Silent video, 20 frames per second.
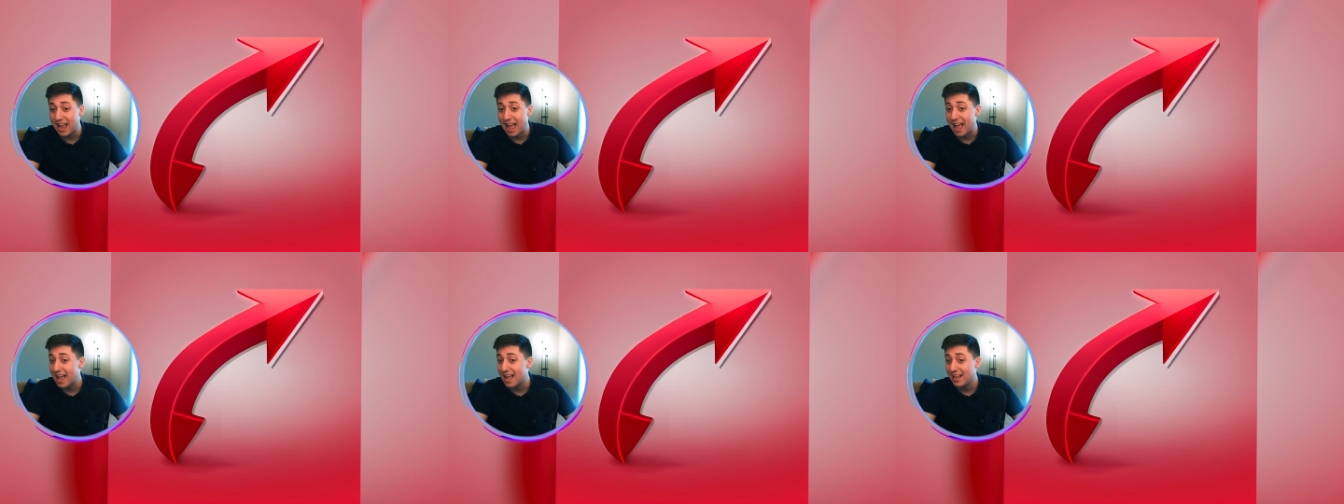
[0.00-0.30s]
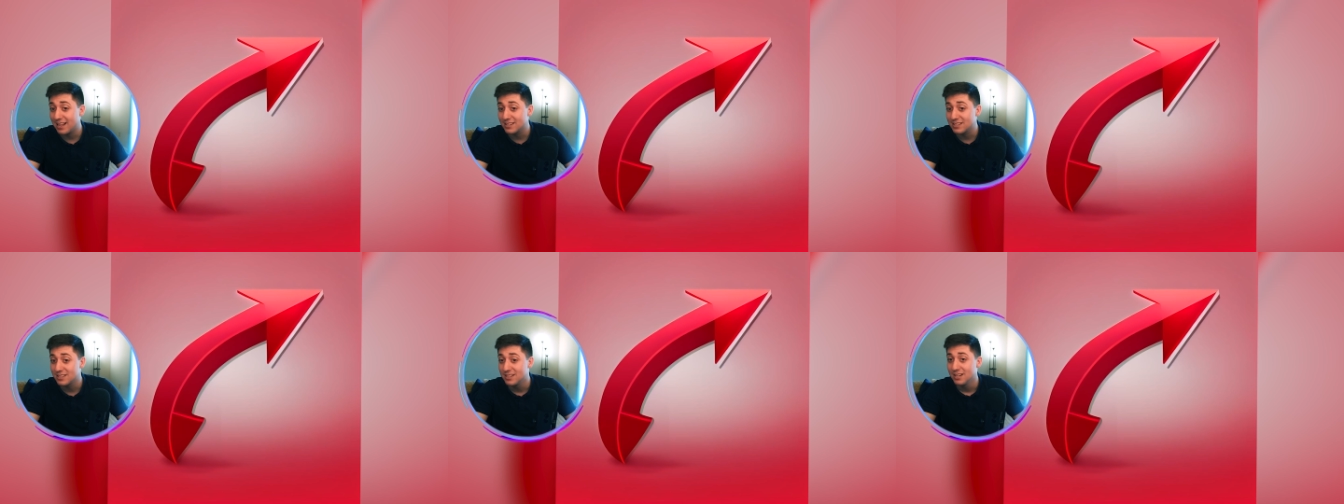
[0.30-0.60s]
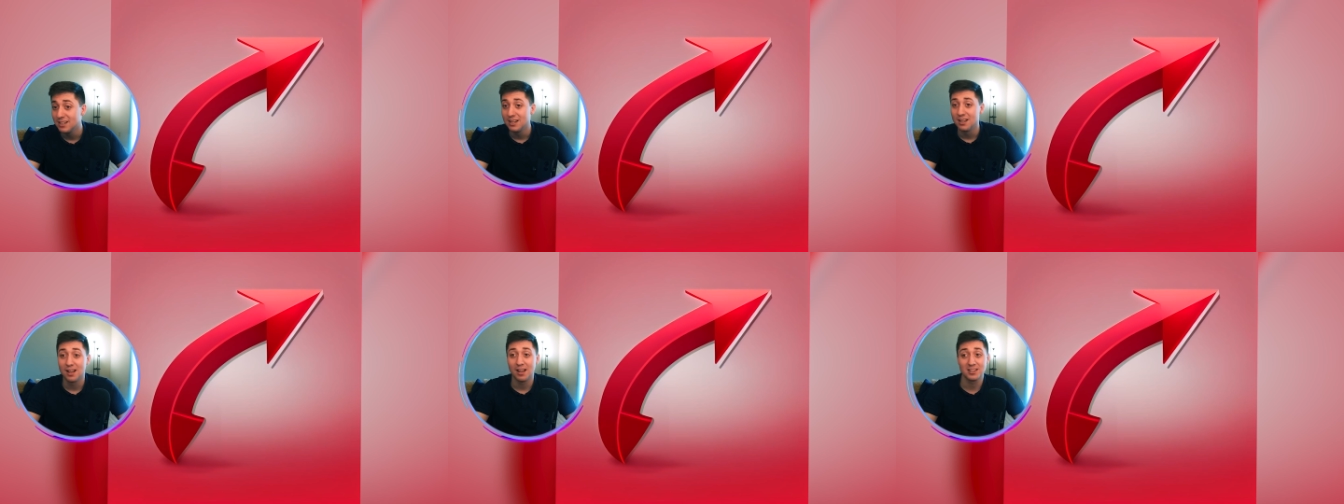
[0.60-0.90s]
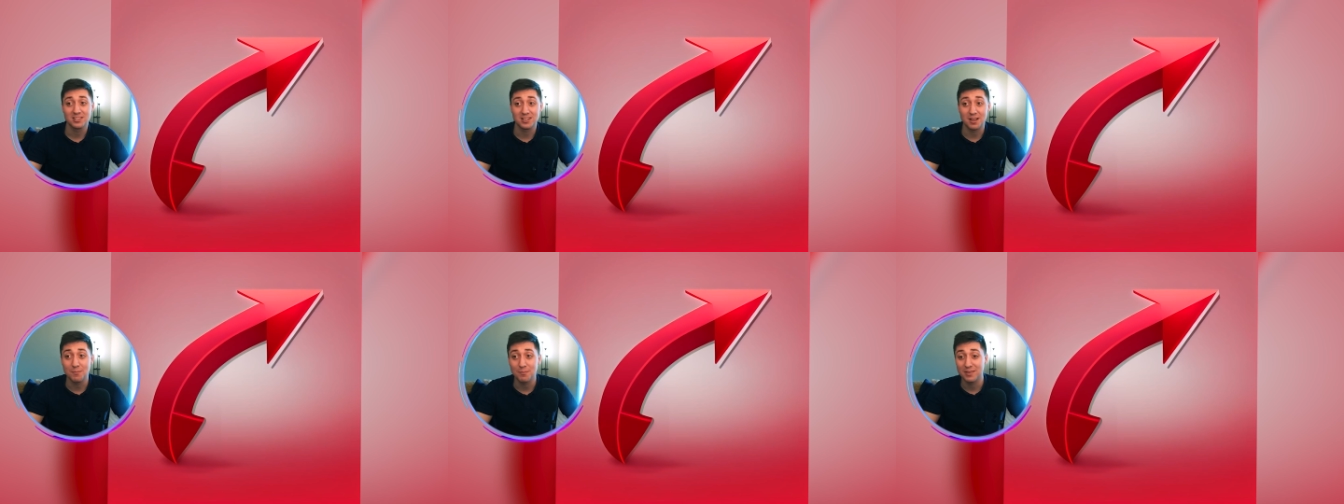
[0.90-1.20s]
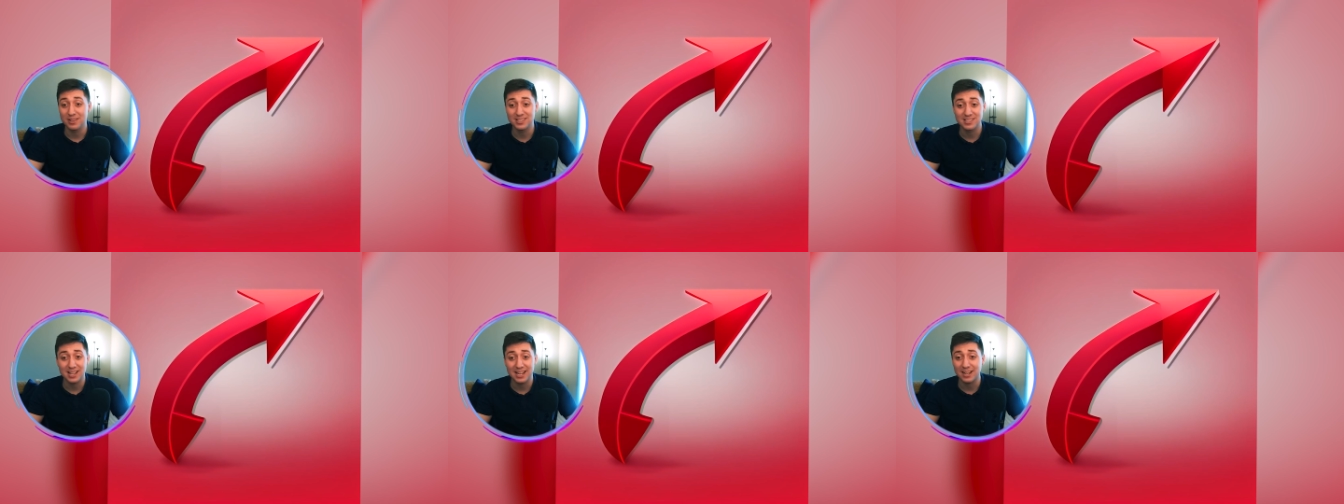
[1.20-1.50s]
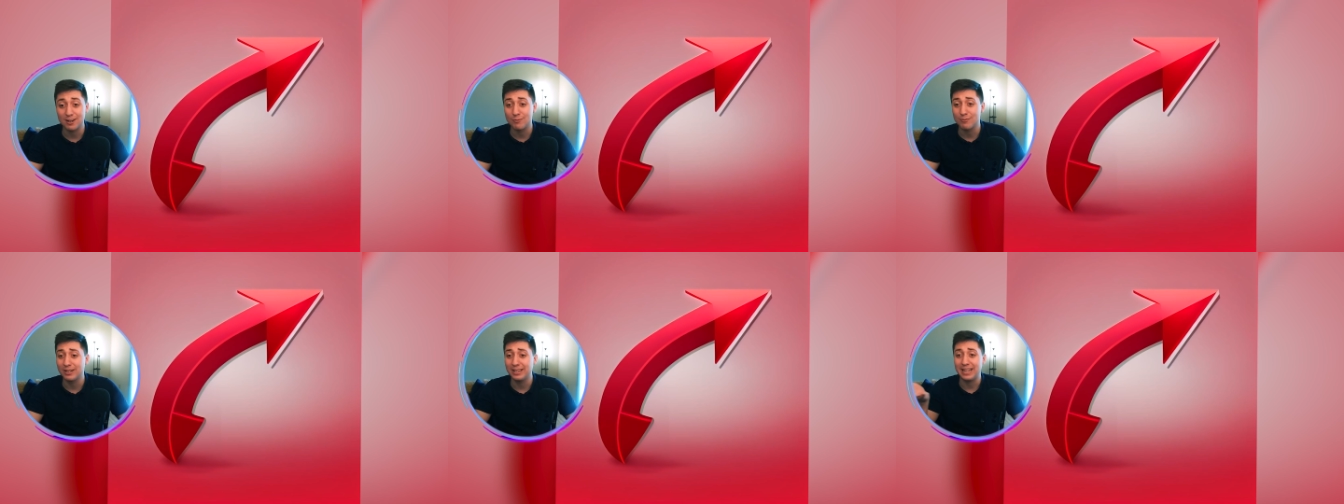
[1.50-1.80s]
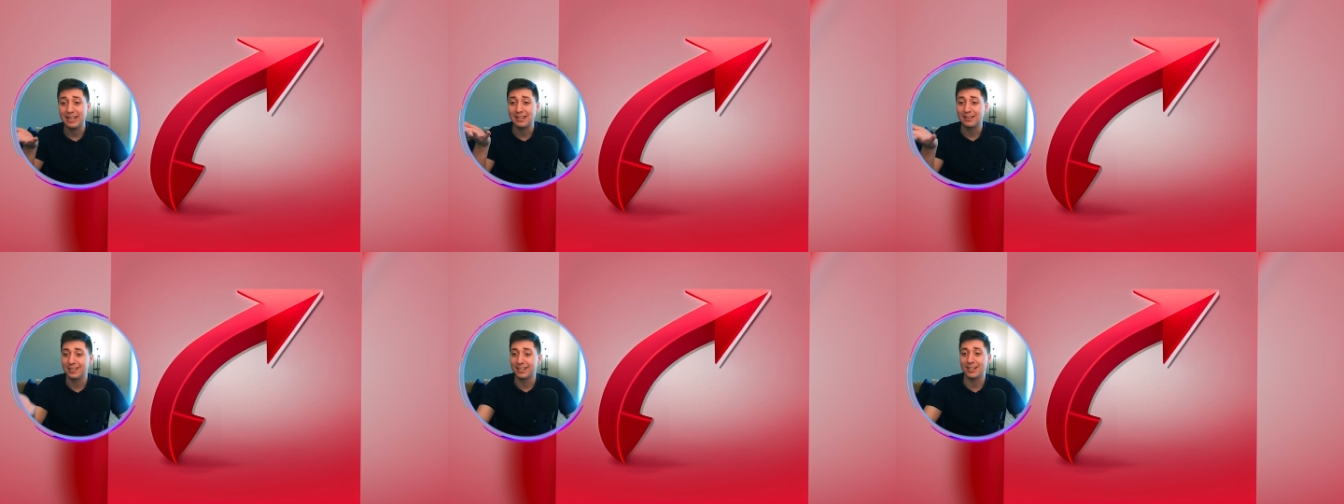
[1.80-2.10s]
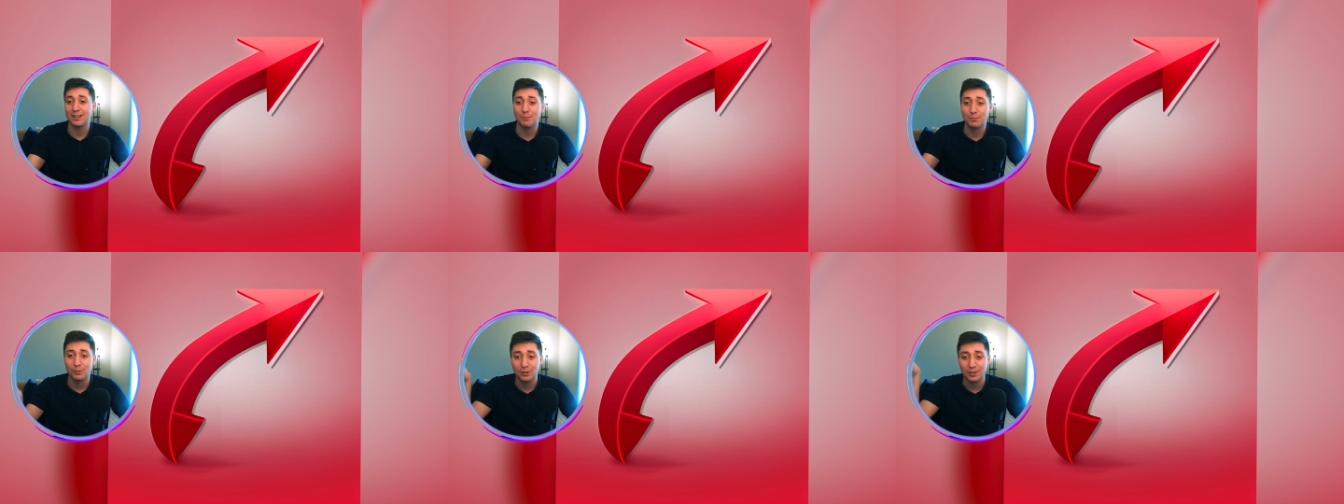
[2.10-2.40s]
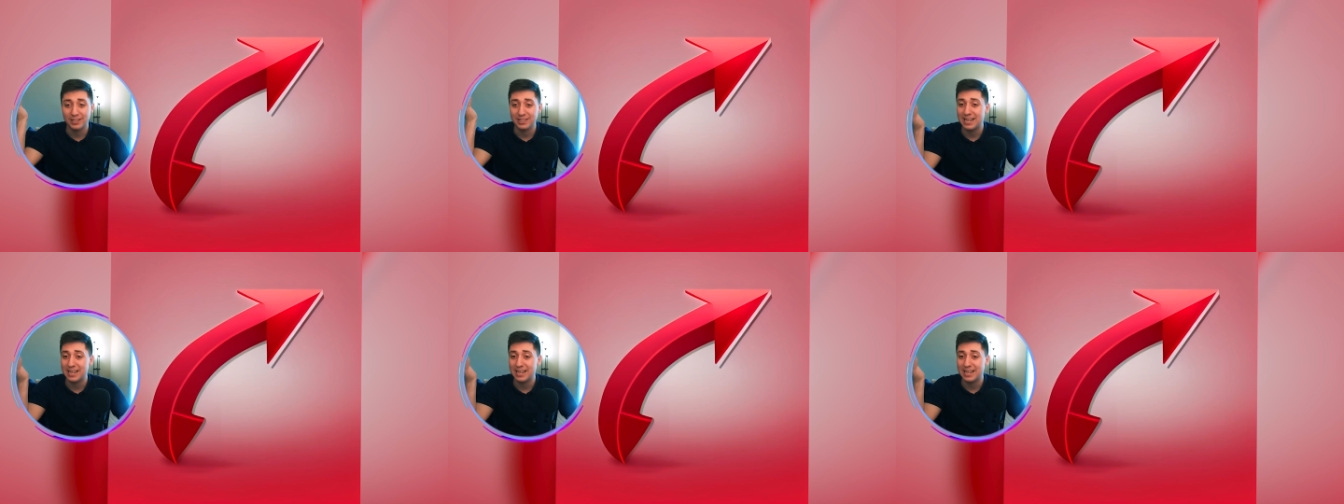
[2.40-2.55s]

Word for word: at some, it's like a really clickable